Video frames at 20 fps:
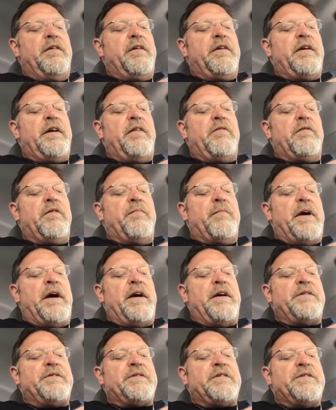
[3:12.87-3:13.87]
He
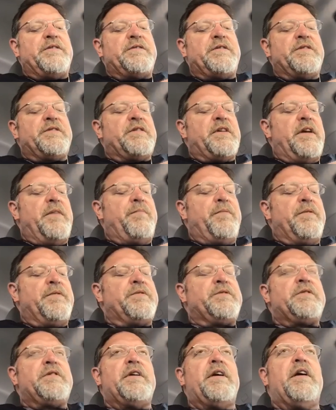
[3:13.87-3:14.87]
reminds his
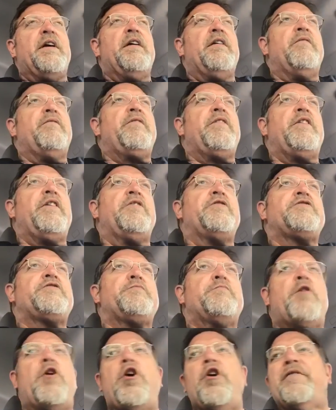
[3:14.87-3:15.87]
disciples of the
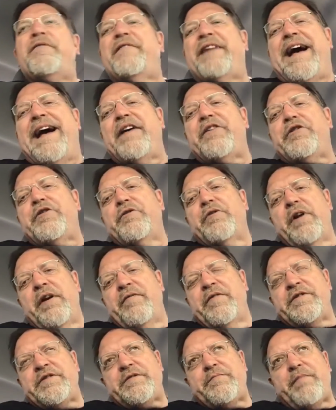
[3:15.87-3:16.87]
small value
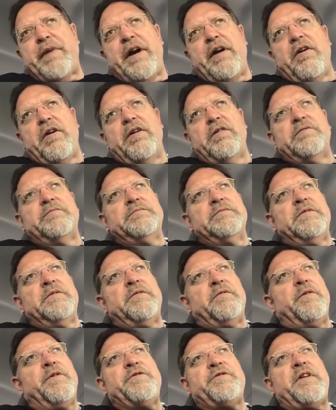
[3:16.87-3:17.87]
of a sparrow.
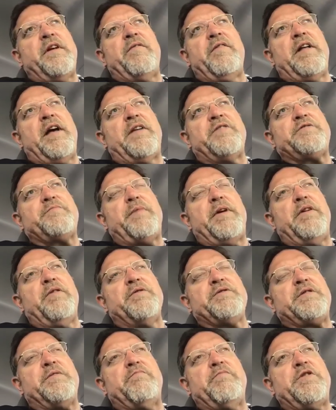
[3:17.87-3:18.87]
We used to have a lot of
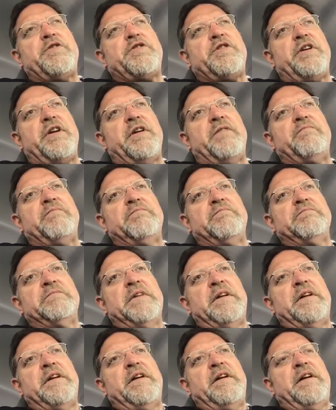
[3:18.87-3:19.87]
sparrows in Michigan.
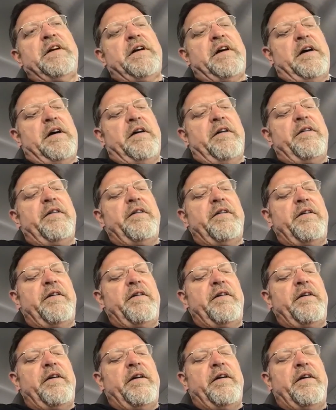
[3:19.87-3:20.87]

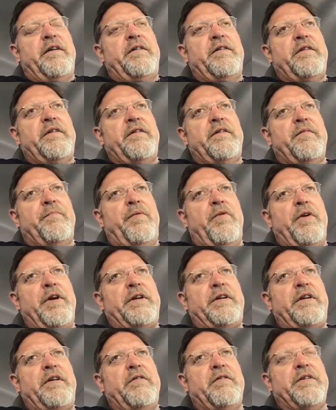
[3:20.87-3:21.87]
And the
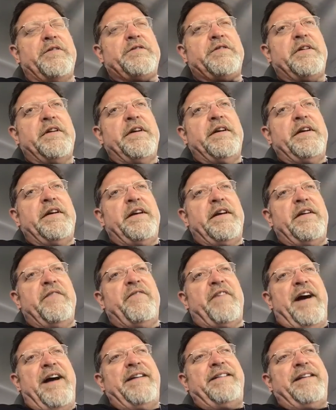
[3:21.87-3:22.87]
point here is,
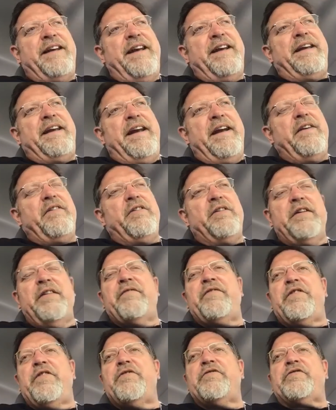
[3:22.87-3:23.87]
if I take care
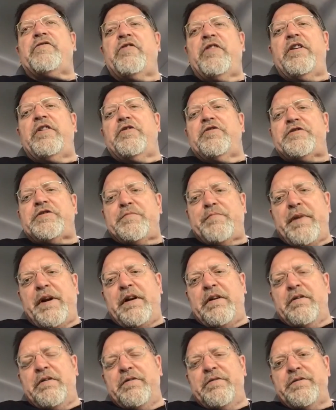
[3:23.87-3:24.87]
of those little
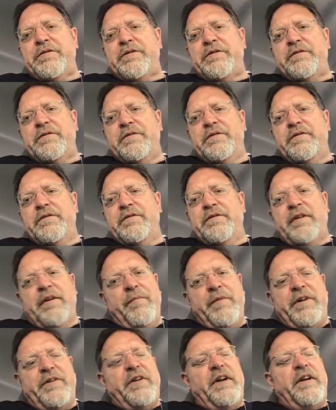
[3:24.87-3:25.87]
sparrows, I'm
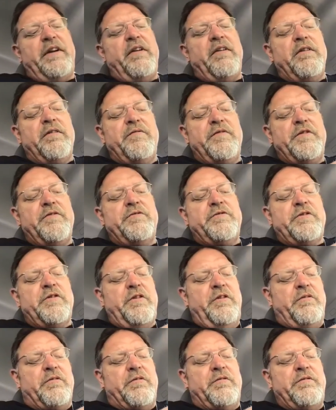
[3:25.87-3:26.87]
going to take care of you
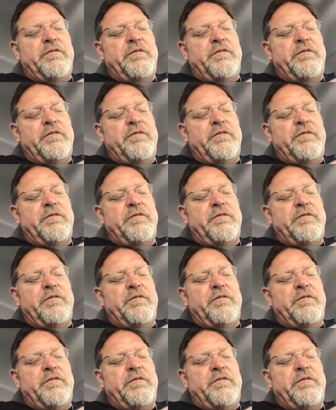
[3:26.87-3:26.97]
too.